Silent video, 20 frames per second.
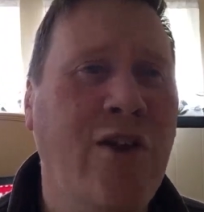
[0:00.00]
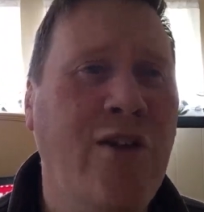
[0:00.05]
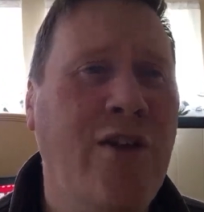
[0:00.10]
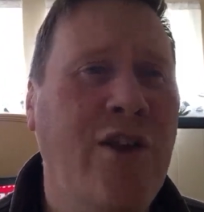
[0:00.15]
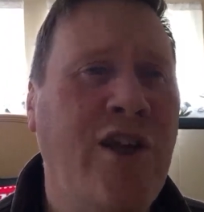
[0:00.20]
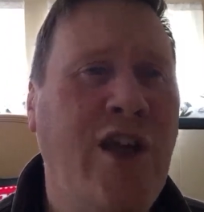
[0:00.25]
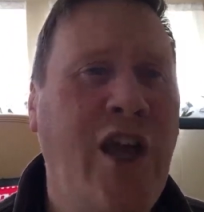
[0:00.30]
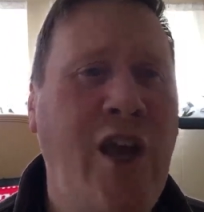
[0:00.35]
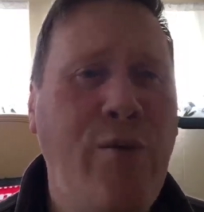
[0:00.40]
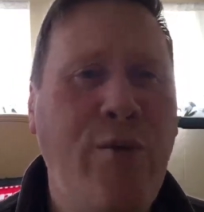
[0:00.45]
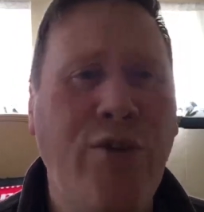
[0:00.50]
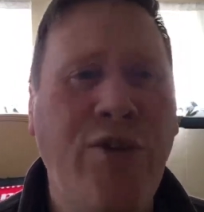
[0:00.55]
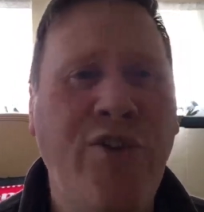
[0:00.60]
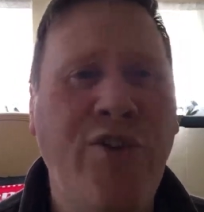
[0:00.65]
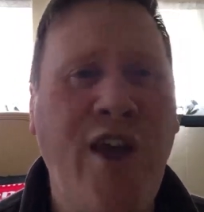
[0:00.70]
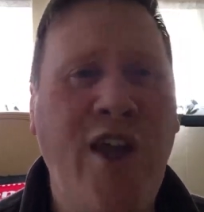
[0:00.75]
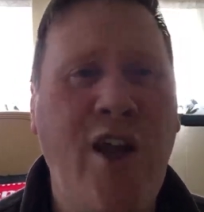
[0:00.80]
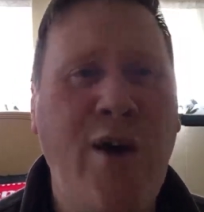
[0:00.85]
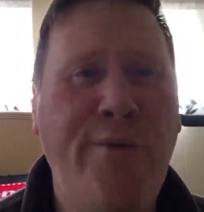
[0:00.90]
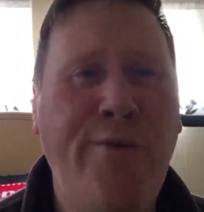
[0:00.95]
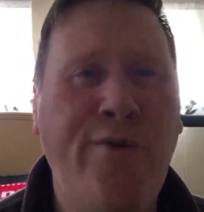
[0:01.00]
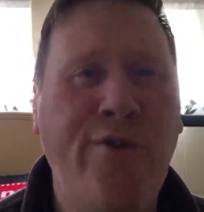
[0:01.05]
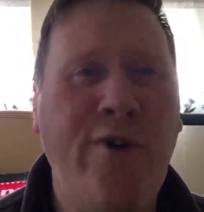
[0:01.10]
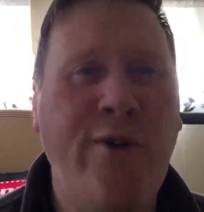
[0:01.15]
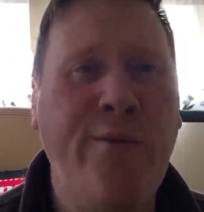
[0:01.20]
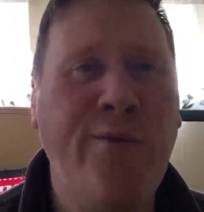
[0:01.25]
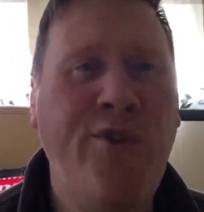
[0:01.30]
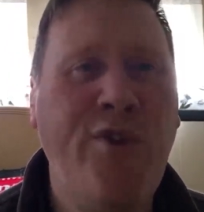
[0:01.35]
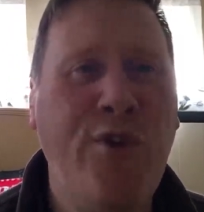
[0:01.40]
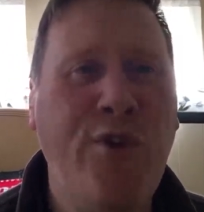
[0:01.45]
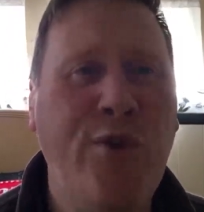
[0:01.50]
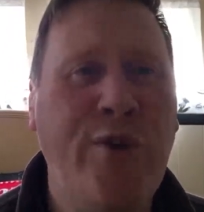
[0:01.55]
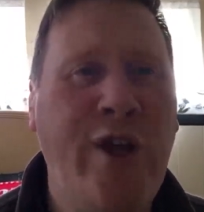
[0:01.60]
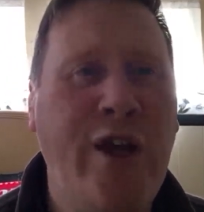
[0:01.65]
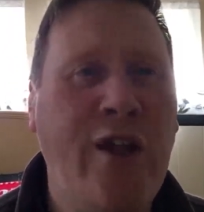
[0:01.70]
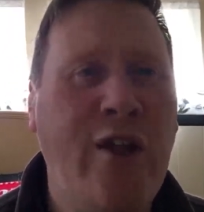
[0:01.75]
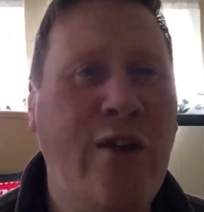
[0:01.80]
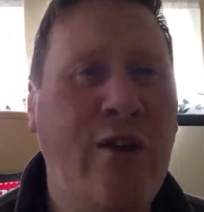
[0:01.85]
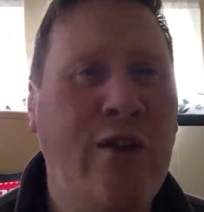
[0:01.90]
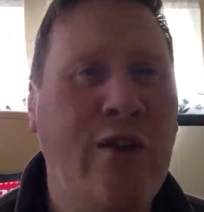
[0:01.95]
The game was set up for him
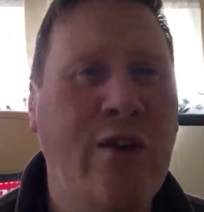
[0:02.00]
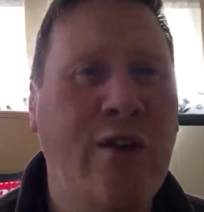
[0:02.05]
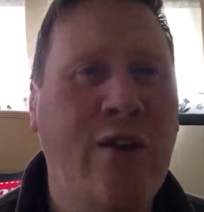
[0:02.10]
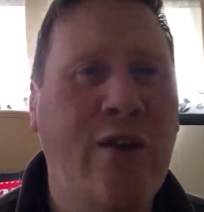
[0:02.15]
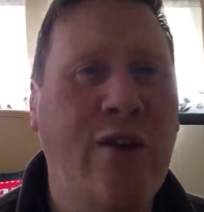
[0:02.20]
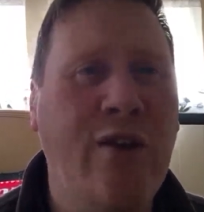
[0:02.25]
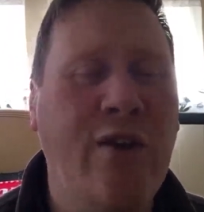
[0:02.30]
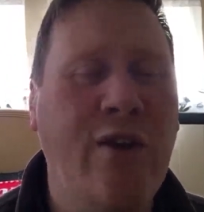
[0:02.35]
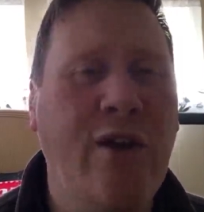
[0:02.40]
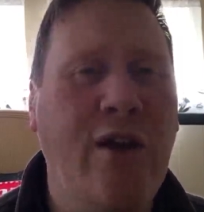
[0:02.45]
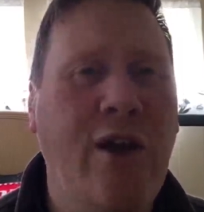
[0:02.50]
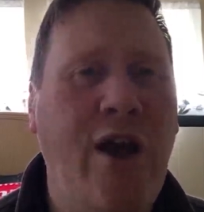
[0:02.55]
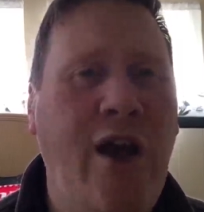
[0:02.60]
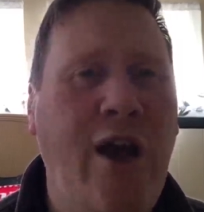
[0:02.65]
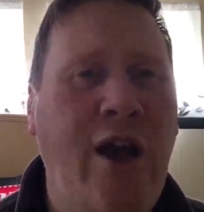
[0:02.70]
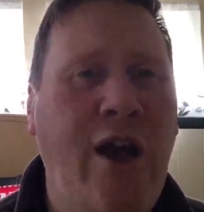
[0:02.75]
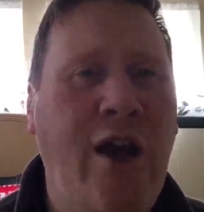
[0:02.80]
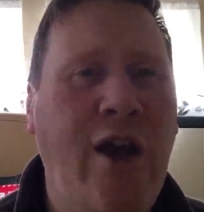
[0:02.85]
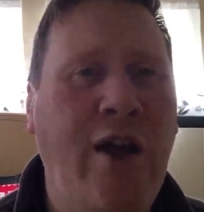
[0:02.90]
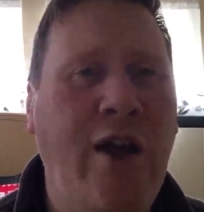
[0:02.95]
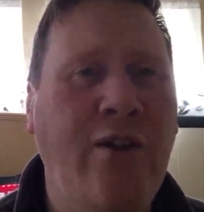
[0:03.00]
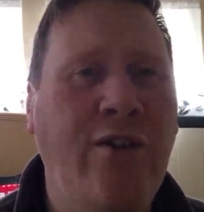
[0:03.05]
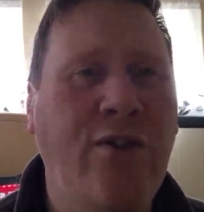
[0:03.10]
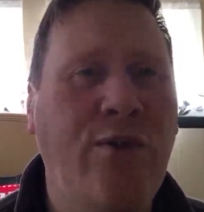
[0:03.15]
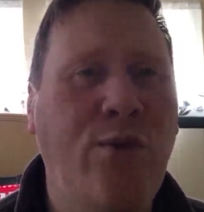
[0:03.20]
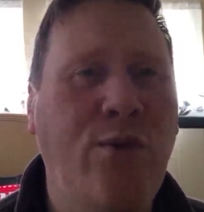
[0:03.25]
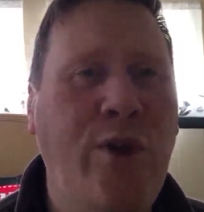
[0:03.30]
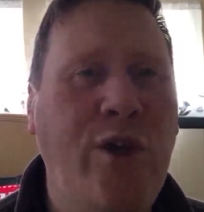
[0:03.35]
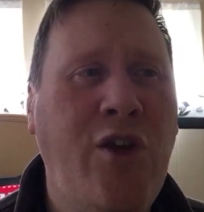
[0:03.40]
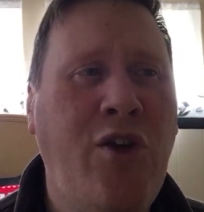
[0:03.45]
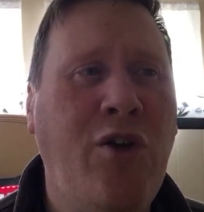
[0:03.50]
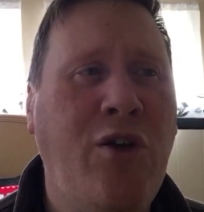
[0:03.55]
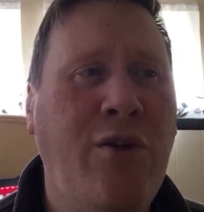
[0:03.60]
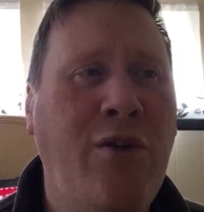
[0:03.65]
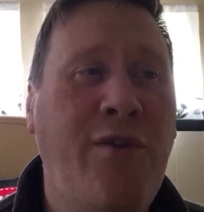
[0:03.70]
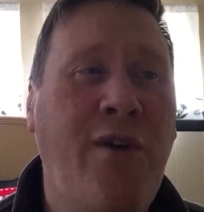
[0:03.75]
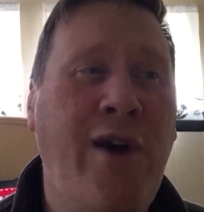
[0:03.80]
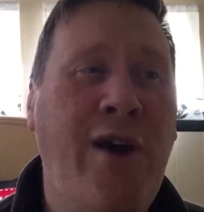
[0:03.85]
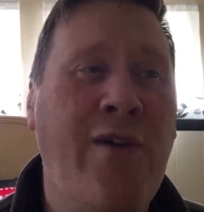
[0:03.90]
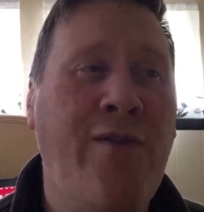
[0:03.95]
2-0, and we could
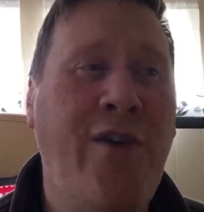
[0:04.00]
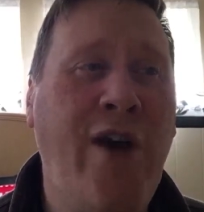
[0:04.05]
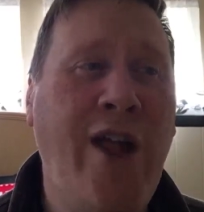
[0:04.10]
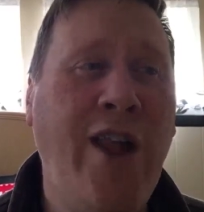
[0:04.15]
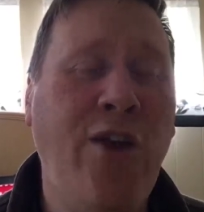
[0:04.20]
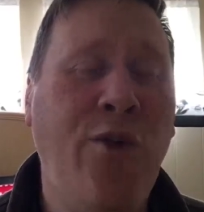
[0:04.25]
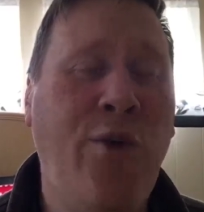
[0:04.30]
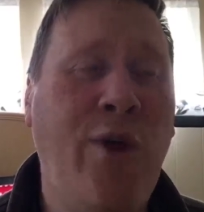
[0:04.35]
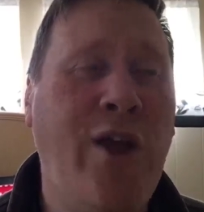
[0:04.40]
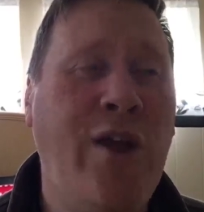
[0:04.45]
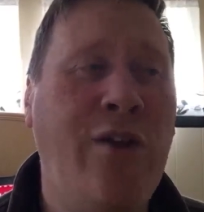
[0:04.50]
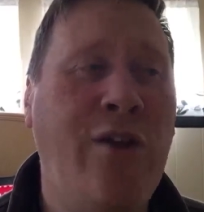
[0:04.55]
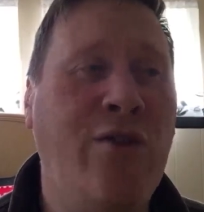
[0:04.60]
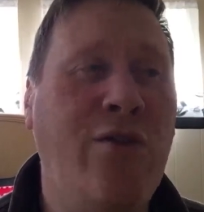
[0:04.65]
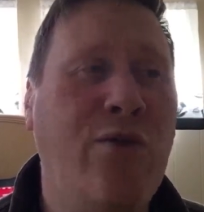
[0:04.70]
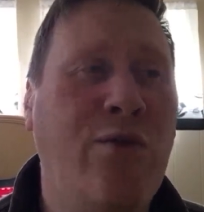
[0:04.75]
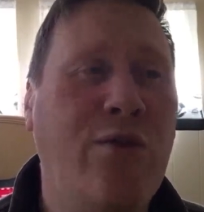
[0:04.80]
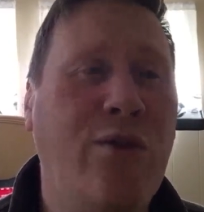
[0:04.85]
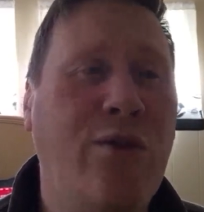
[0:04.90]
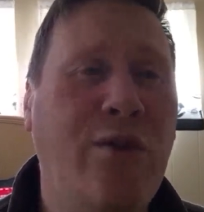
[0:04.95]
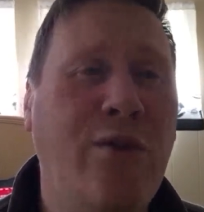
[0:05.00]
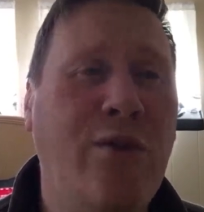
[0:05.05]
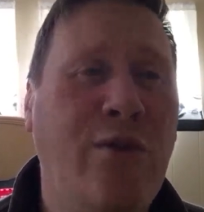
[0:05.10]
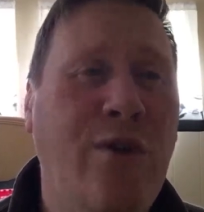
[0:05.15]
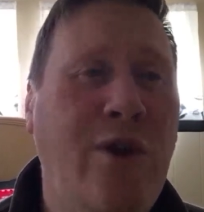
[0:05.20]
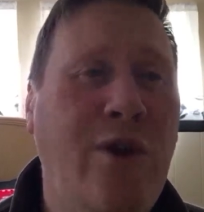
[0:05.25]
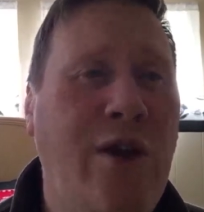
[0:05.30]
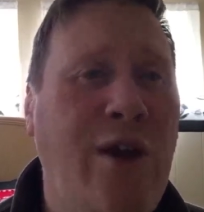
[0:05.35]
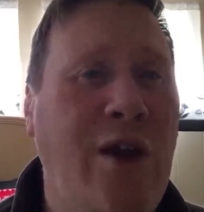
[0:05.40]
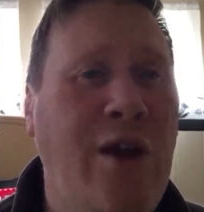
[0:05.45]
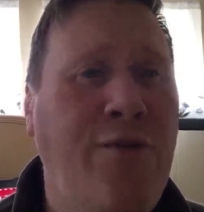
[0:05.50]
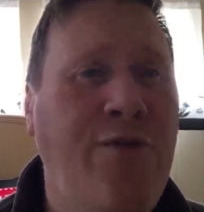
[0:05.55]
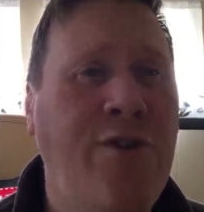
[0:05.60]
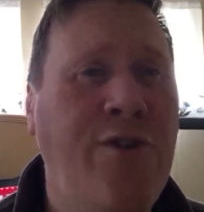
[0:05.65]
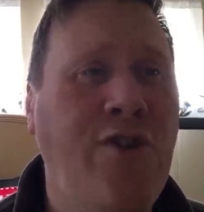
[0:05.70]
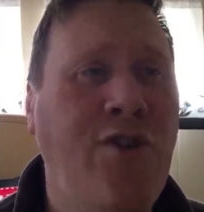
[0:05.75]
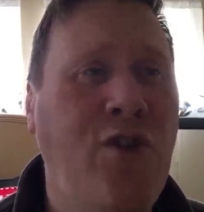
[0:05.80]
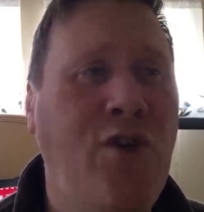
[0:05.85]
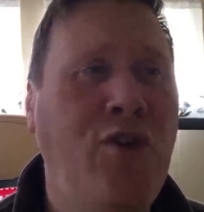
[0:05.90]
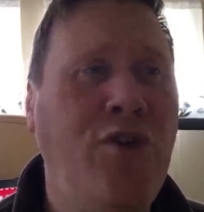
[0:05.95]
have evaluated if
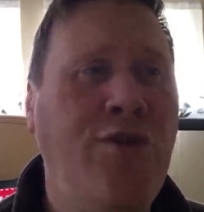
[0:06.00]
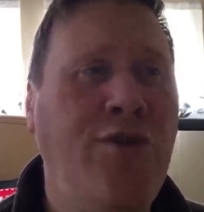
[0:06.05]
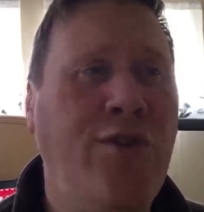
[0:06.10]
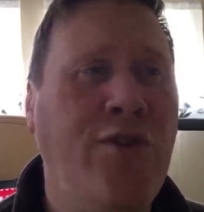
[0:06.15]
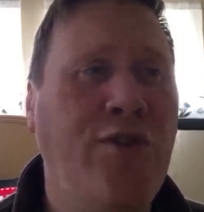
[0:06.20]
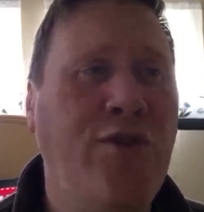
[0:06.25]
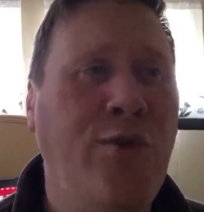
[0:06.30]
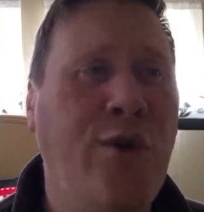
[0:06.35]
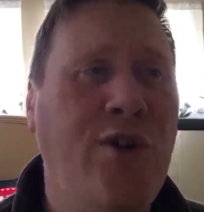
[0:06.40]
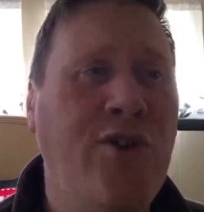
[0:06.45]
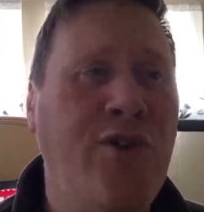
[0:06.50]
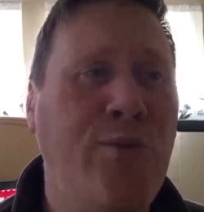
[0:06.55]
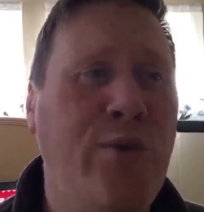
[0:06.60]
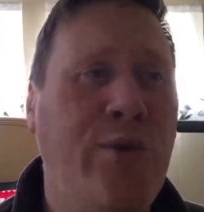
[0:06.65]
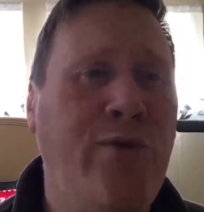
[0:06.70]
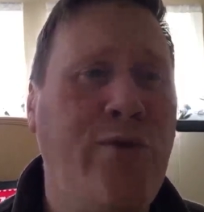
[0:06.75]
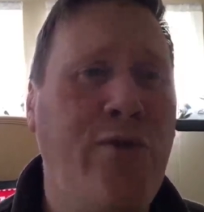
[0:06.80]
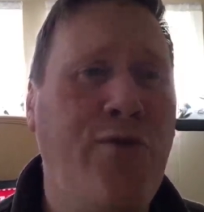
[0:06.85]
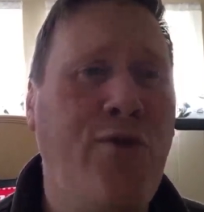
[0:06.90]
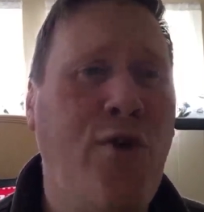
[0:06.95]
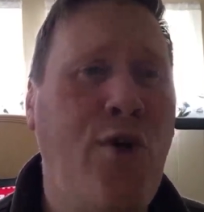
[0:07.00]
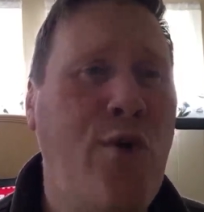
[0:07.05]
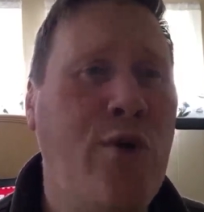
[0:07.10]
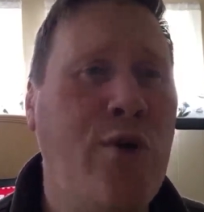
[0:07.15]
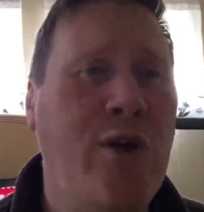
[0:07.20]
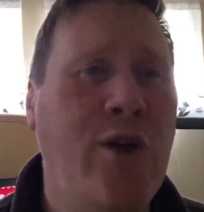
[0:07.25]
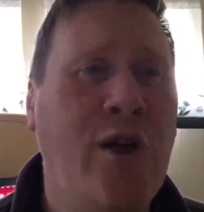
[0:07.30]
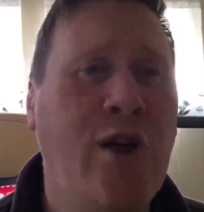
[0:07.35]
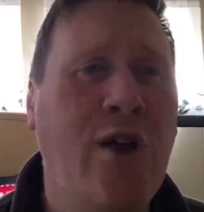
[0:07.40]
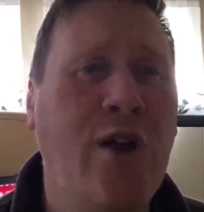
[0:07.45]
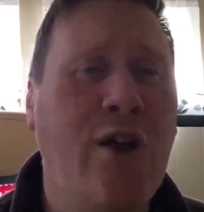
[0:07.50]
he's useful to us moving forward.